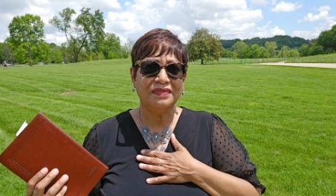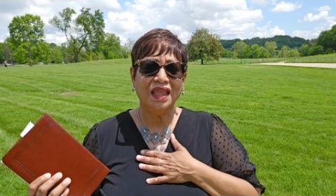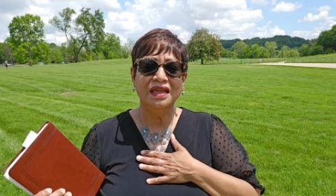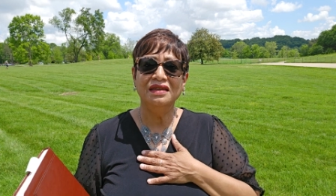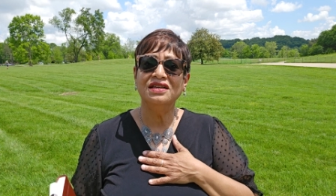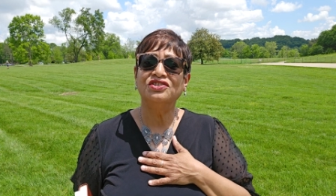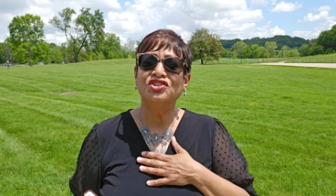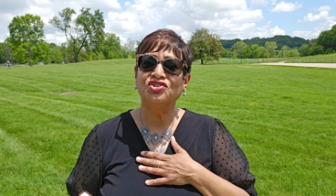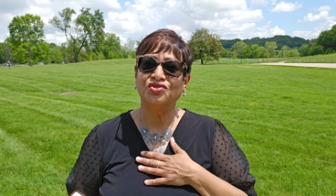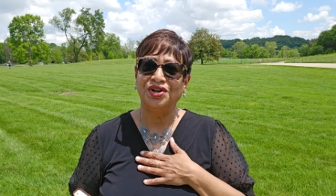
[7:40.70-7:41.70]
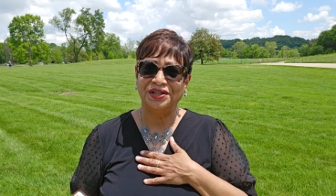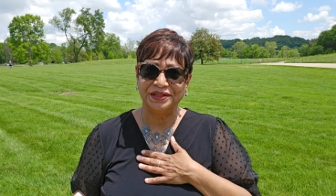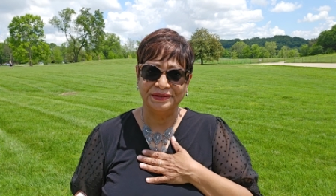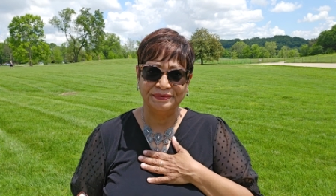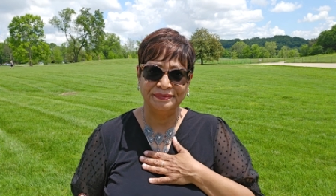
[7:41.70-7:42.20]
And there's this truck
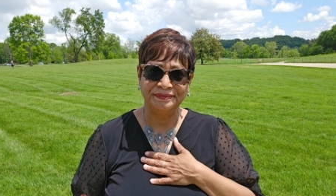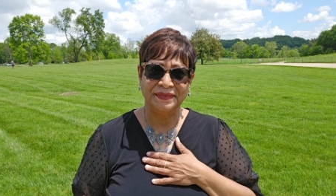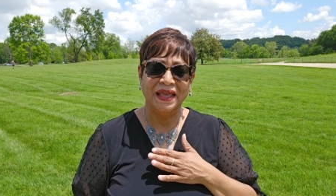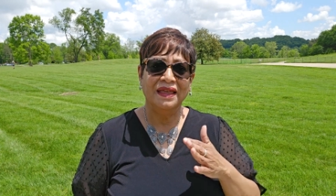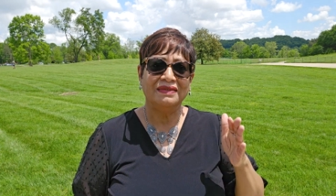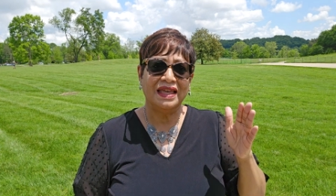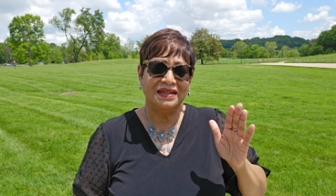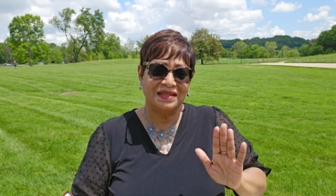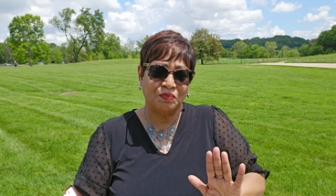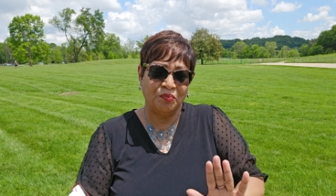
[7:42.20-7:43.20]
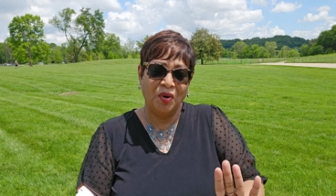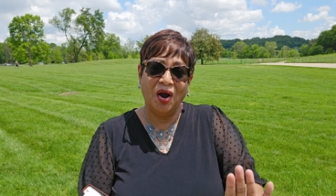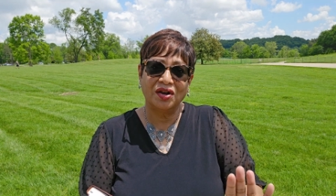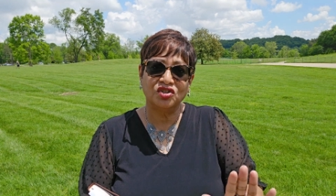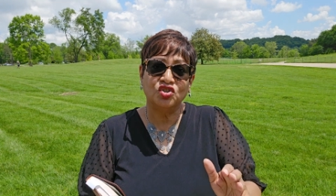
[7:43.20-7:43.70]
that is
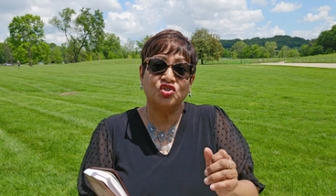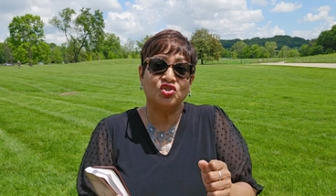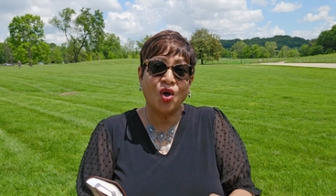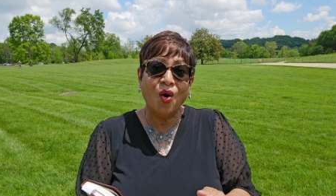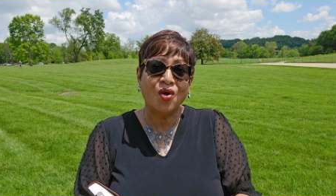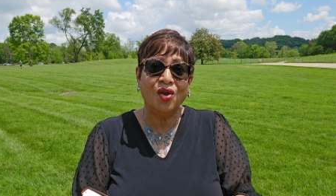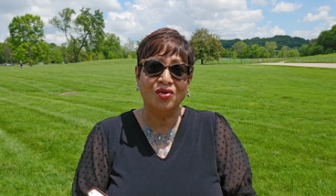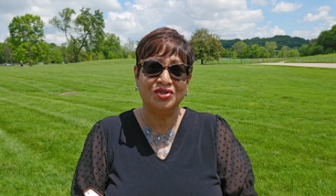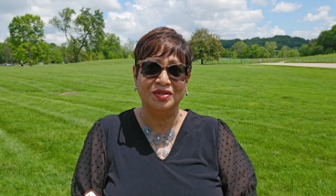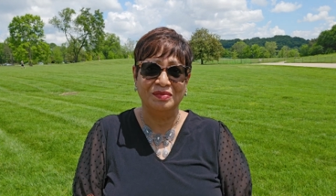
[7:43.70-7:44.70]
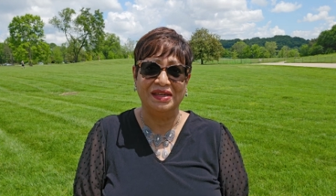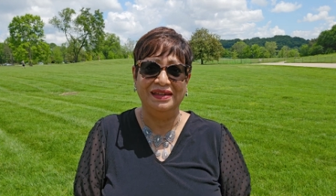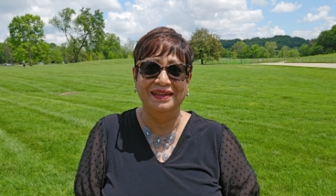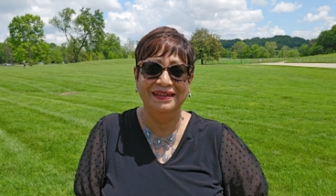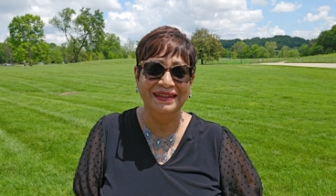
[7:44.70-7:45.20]
parked so close to
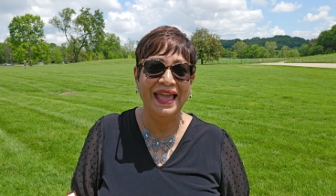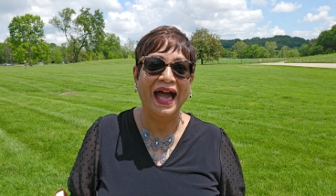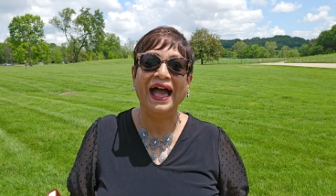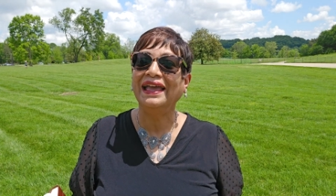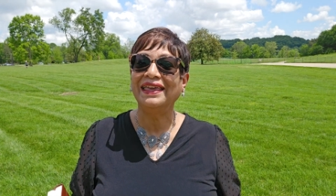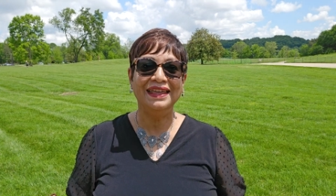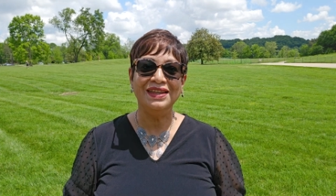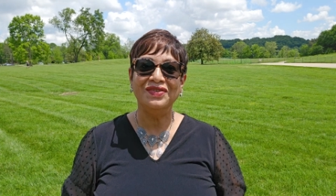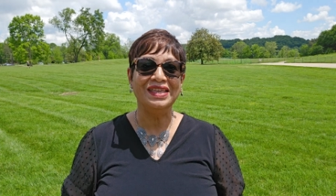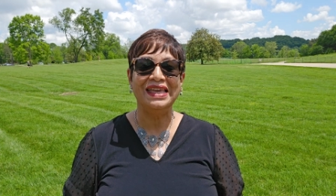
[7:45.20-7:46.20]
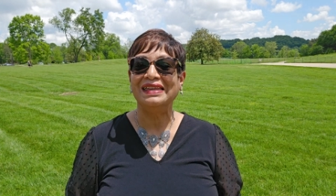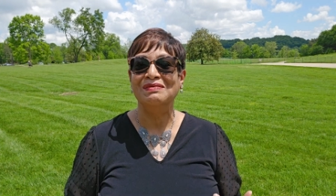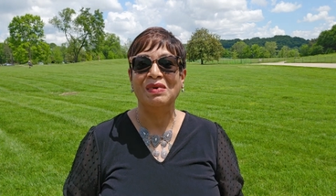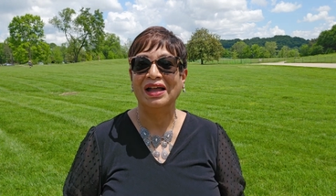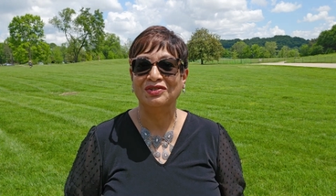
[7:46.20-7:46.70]
me, I can't even get in
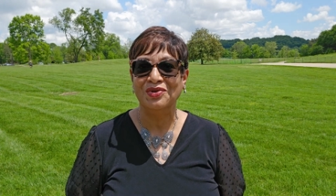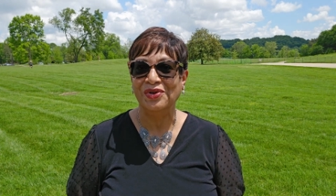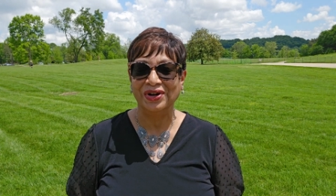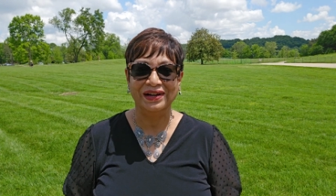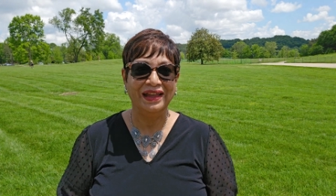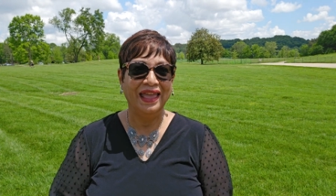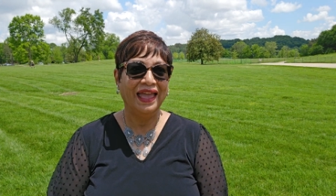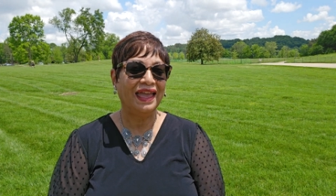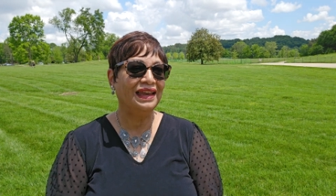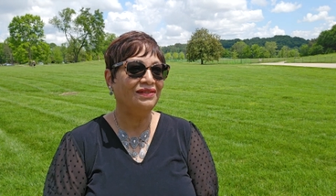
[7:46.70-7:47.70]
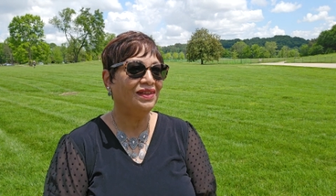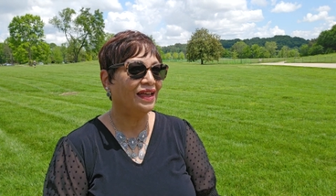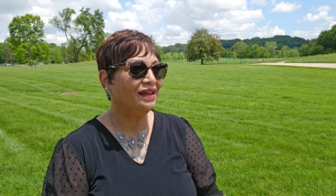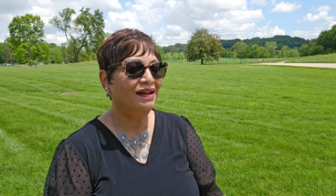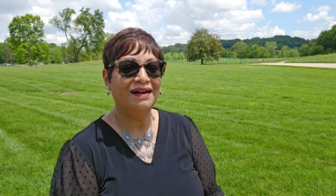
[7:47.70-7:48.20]
my door. And I'm
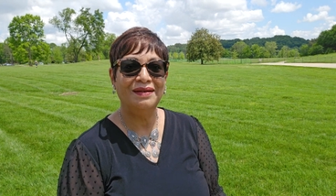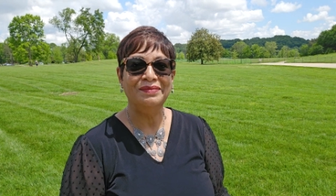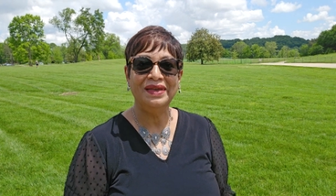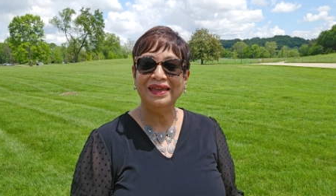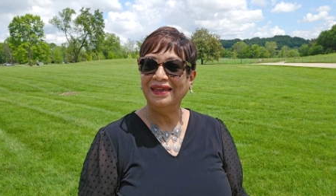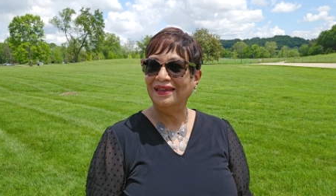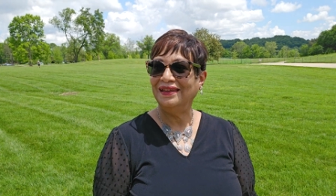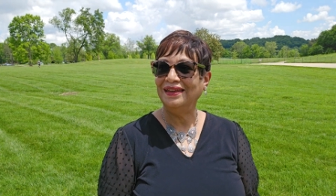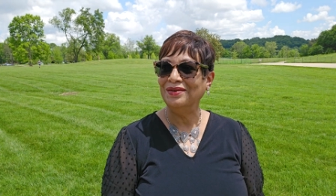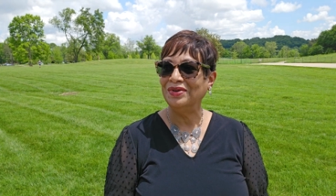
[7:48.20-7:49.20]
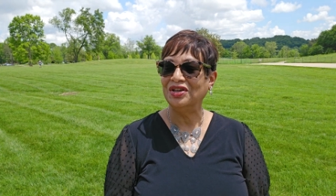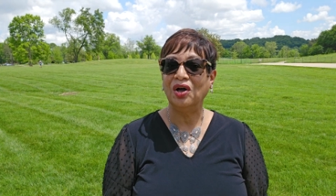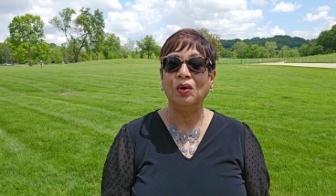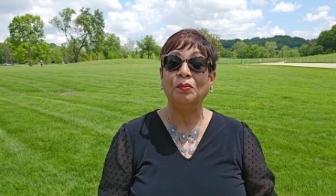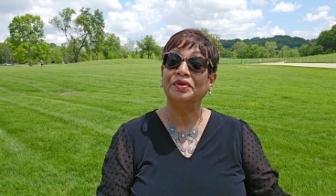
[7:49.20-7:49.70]
like, oh man, here we
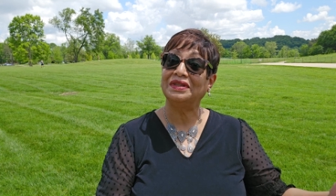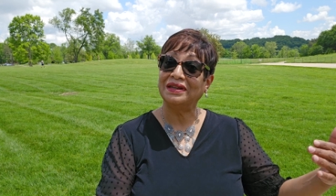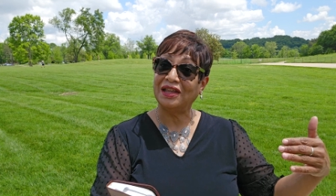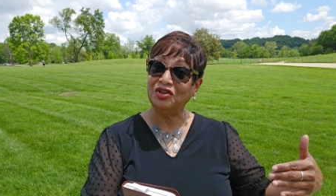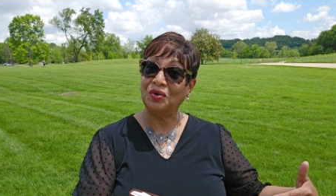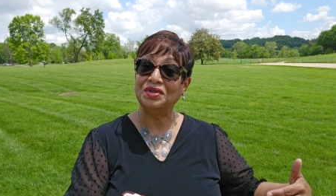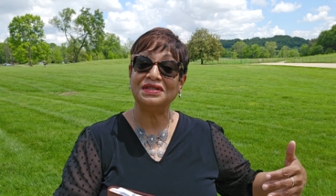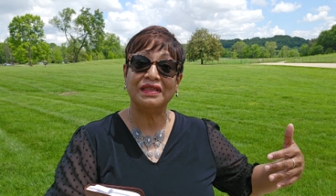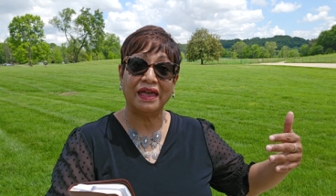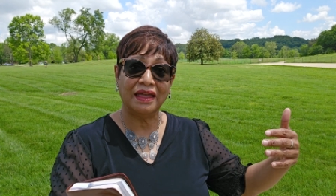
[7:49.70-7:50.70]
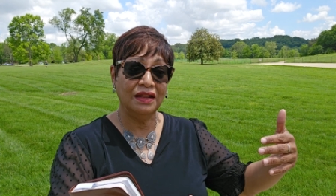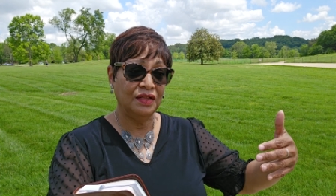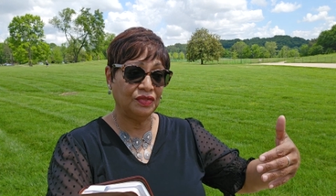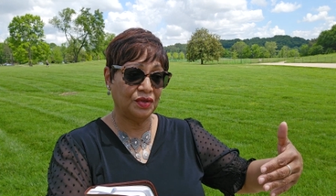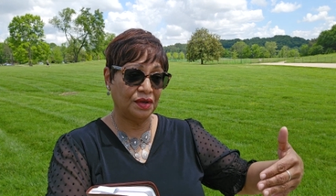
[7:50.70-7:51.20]
go. But then I noticed that
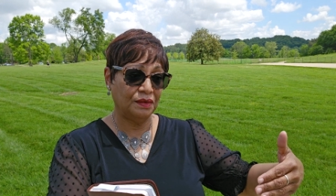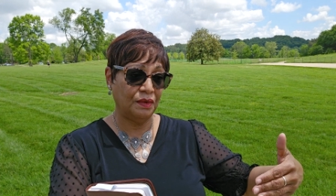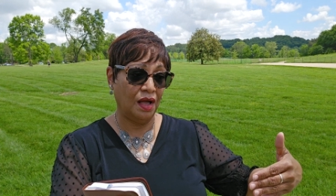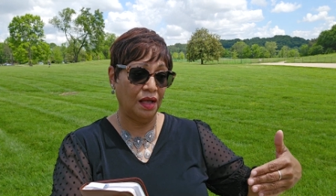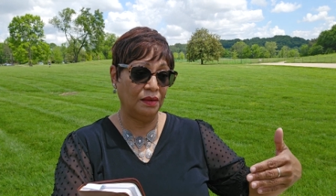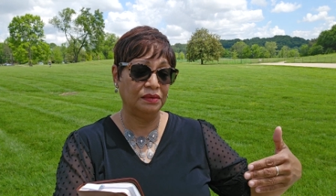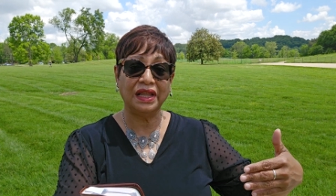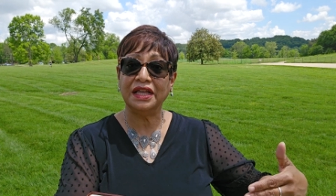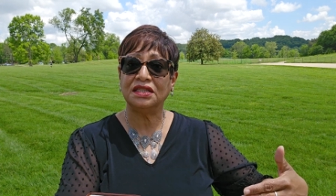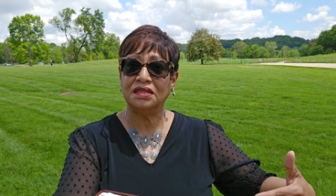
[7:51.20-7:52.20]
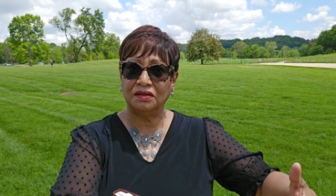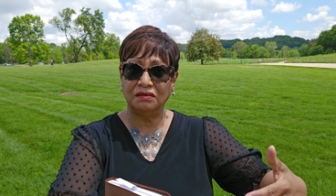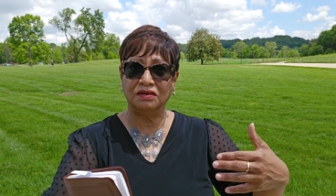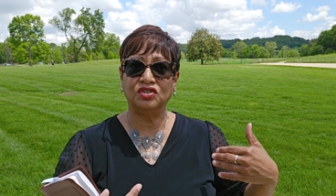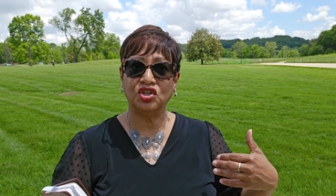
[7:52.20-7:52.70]
the lights
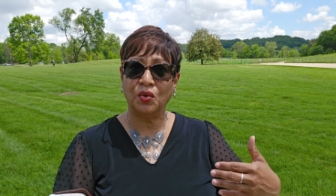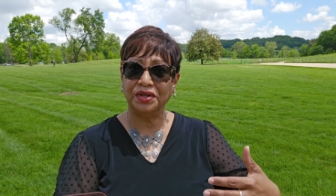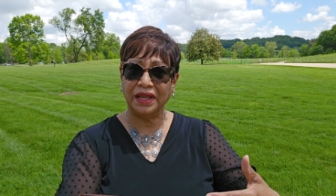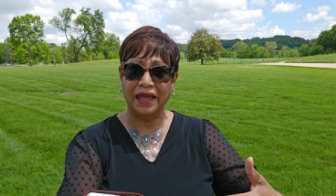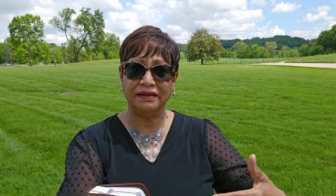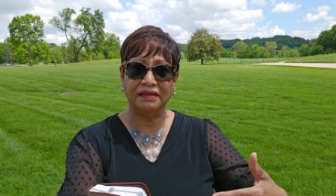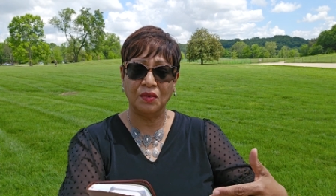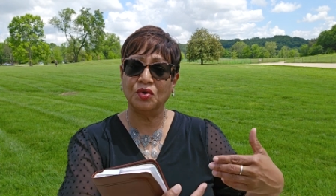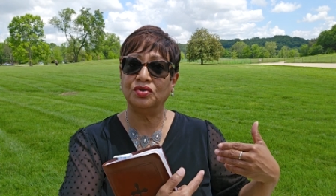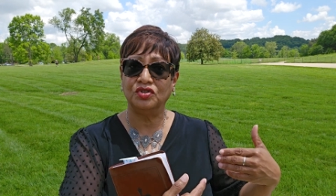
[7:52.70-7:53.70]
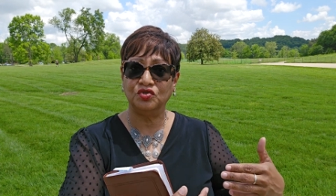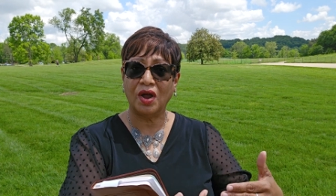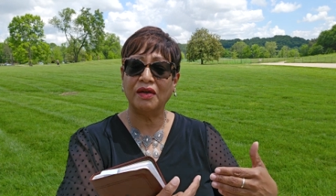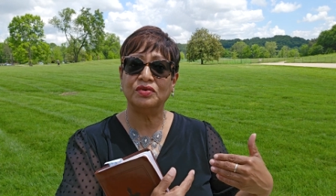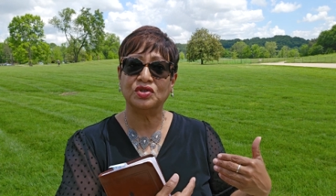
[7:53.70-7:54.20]
showing that the
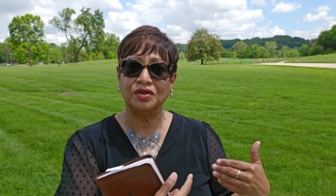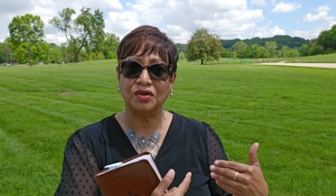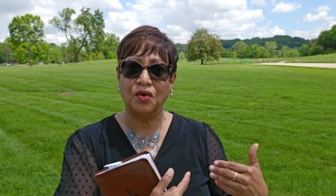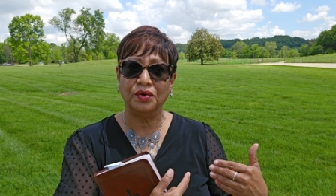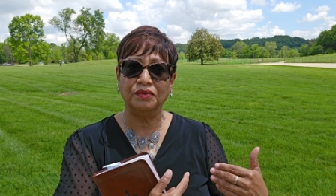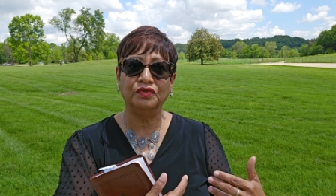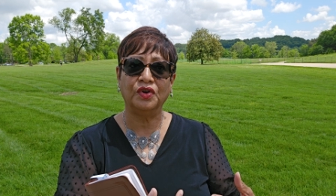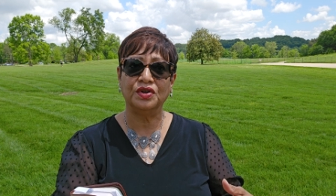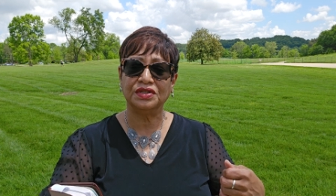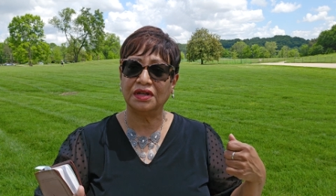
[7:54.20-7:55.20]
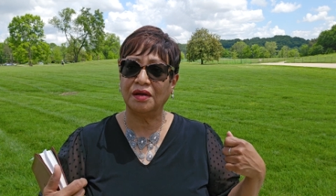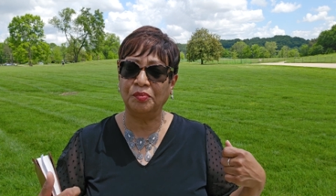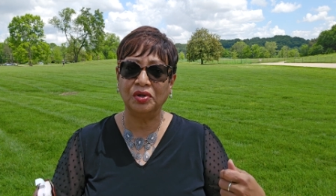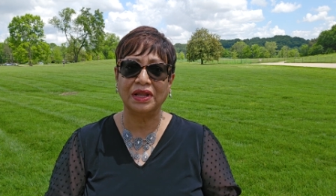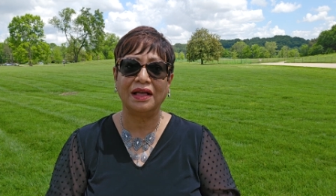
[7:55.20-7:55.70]
driver was going to go in reverse and
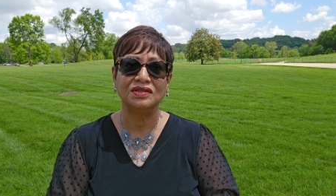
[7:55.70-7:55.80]
pull out.